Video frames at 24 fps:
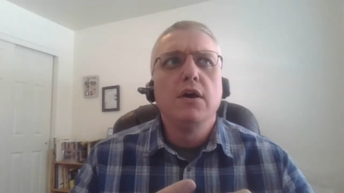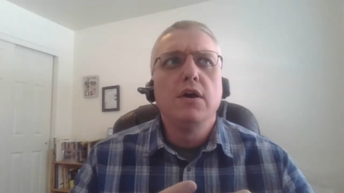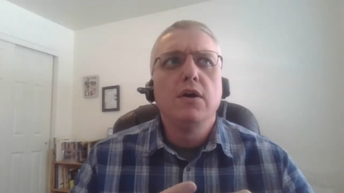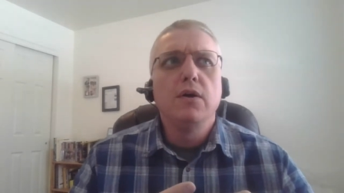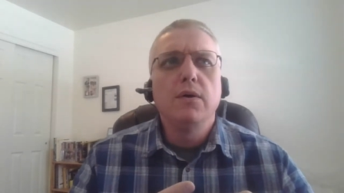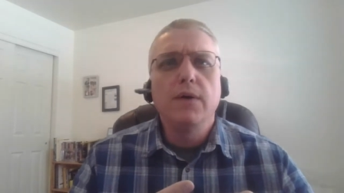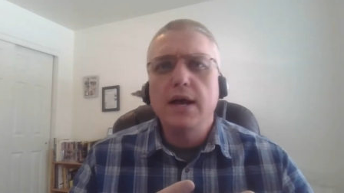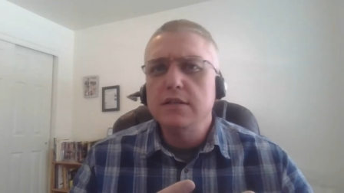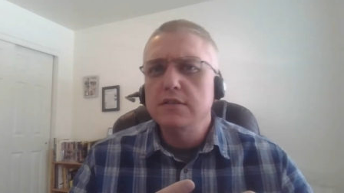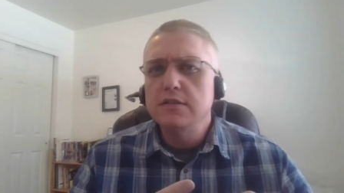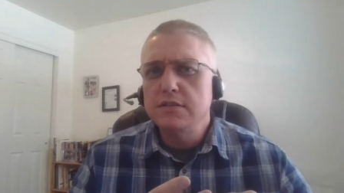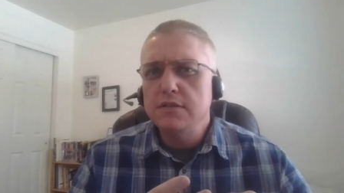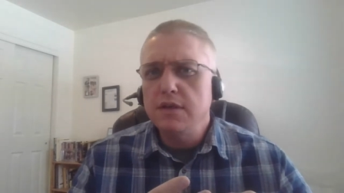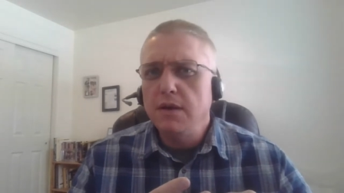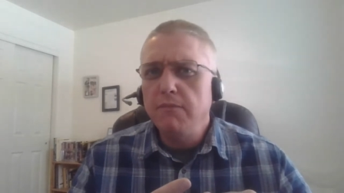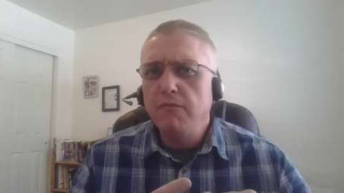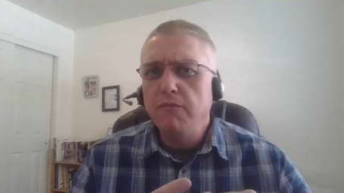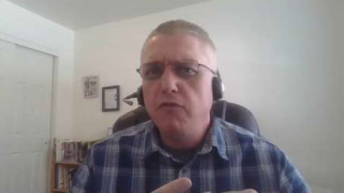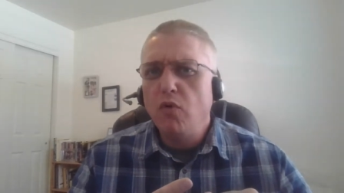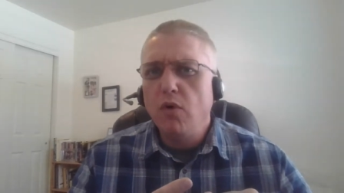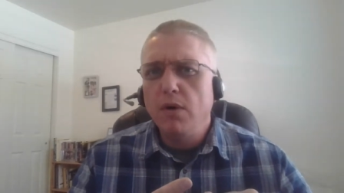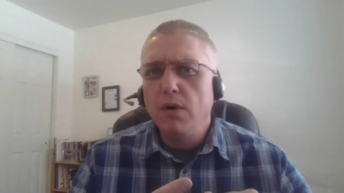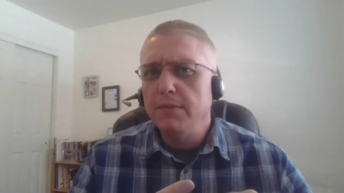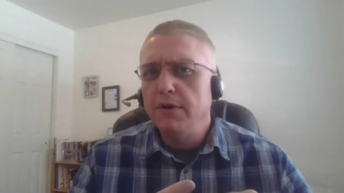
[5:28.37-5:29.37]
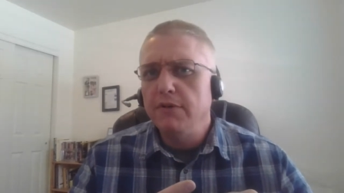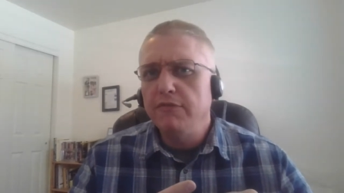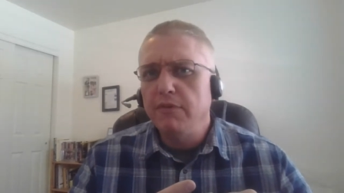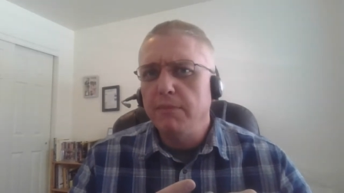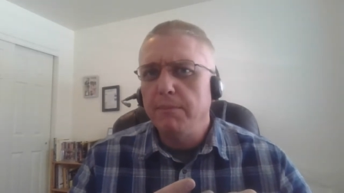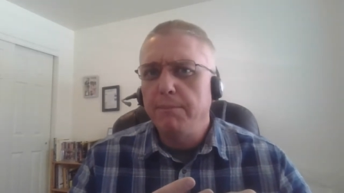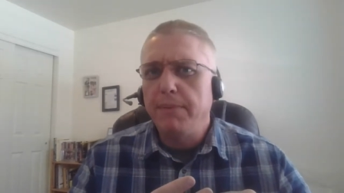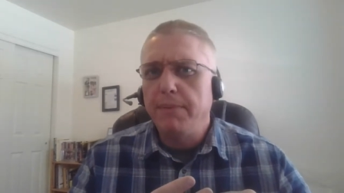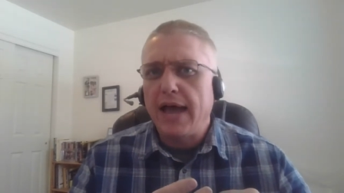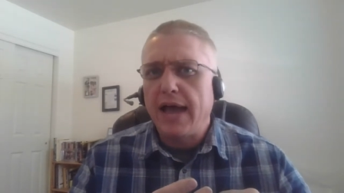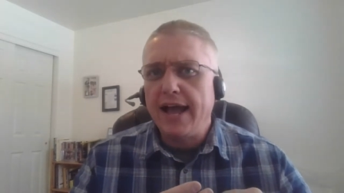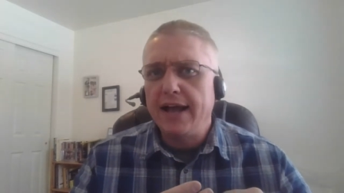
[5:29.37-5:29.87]
who had some form of a
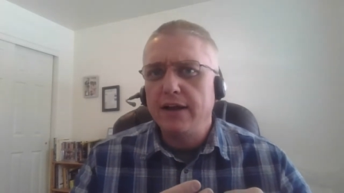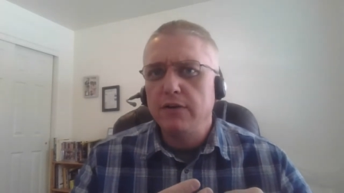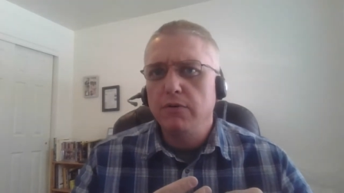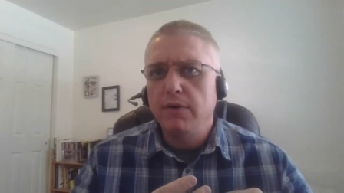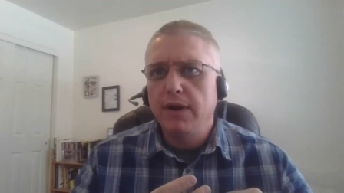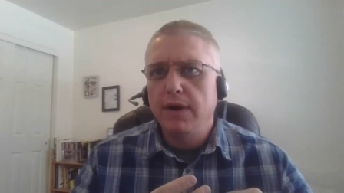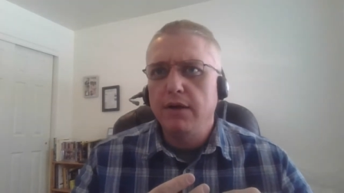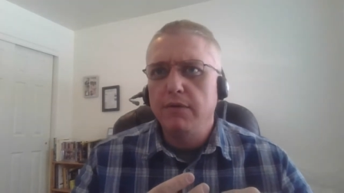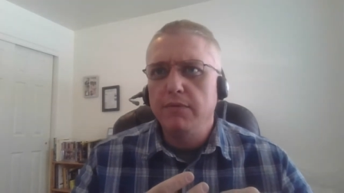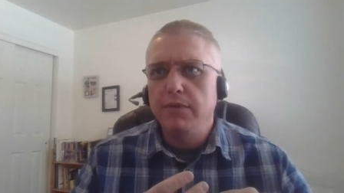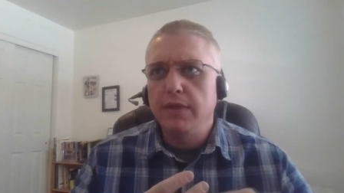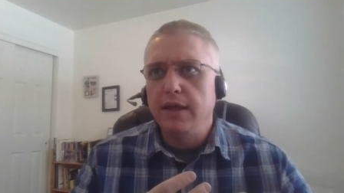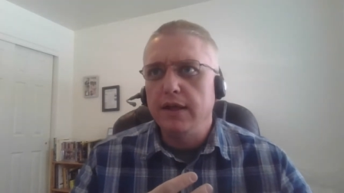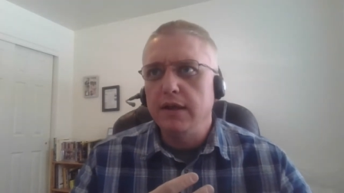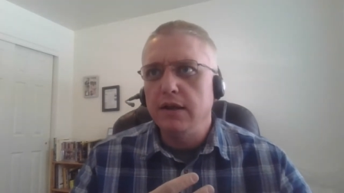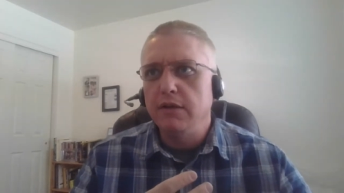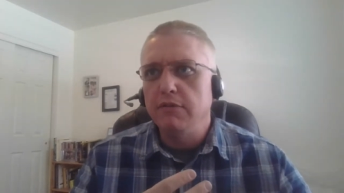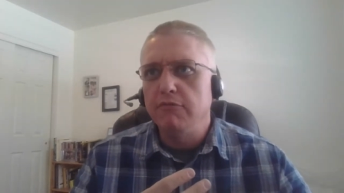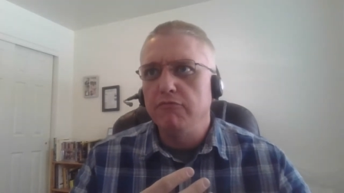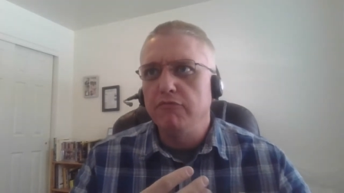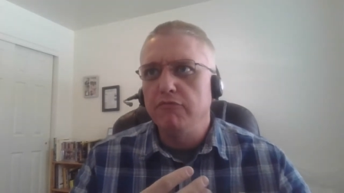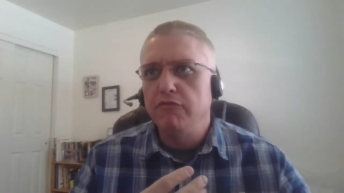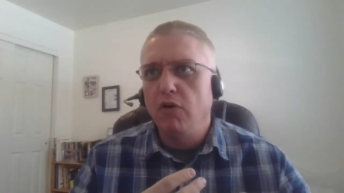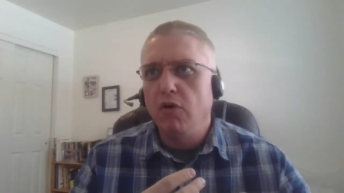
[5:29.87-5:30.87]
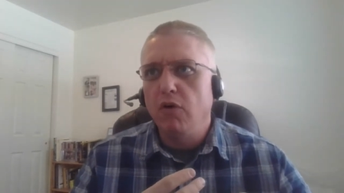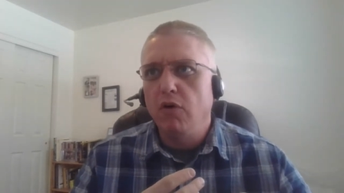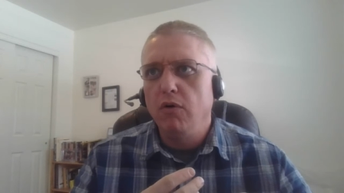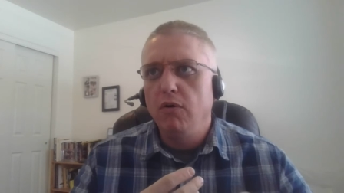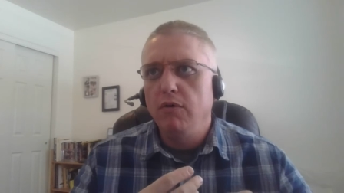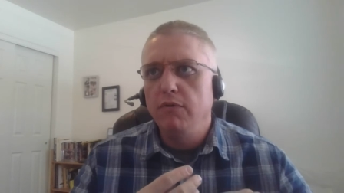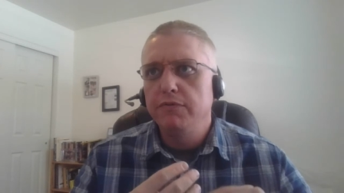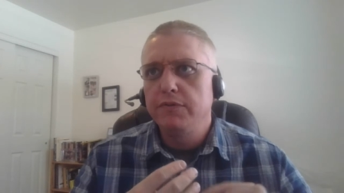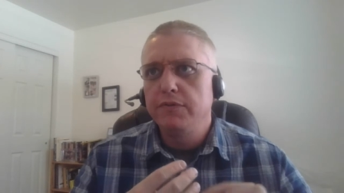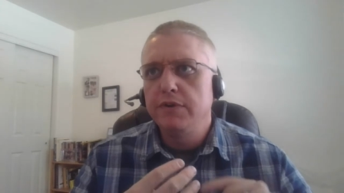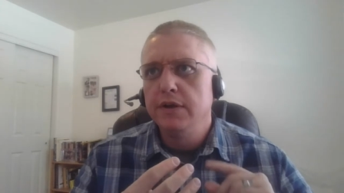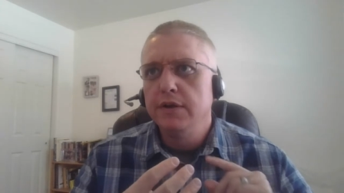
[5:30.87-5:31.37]
background that
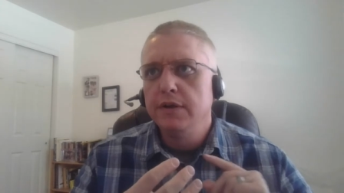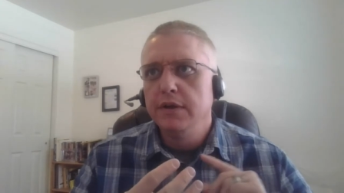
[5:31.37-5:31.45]
involved